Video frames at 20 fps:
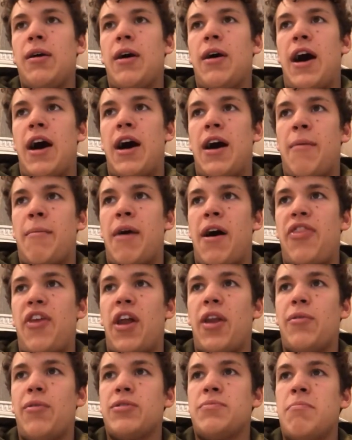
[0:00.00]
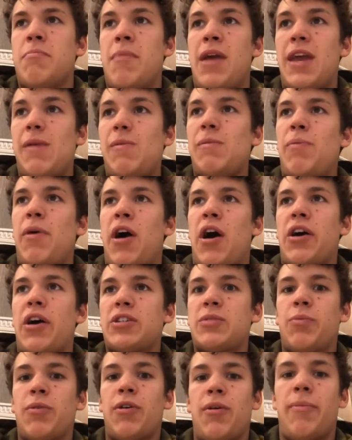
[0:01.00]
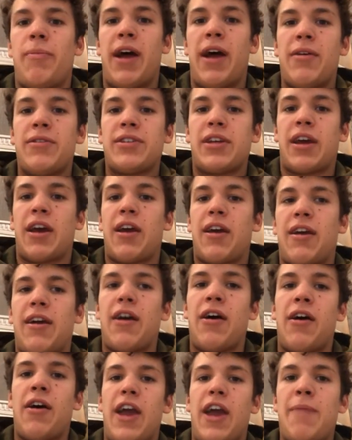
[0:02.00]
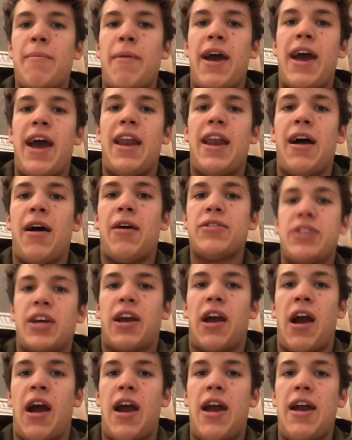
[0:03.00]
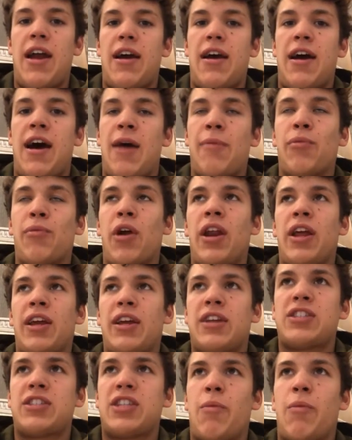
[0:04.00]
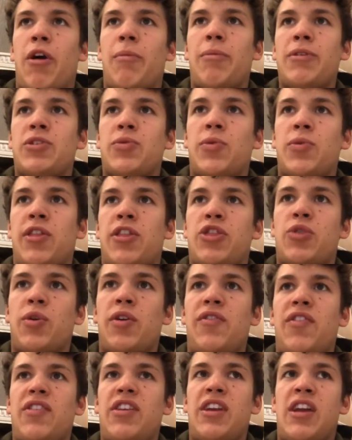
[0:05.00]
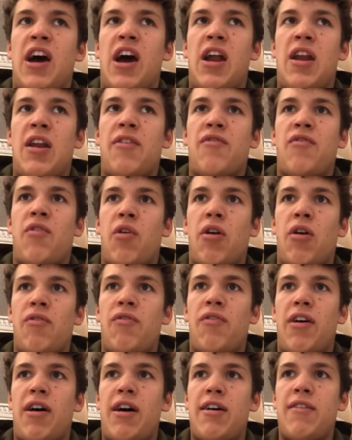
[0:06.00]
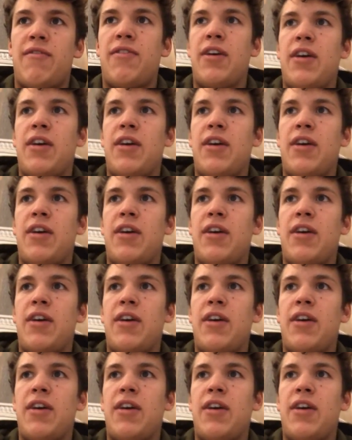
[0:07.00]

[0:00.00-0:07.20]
Um, I thought it was maybe possible, but I was like, in my head, I was like, all right, I'm running somewhere between three fifty-nine and four oh five.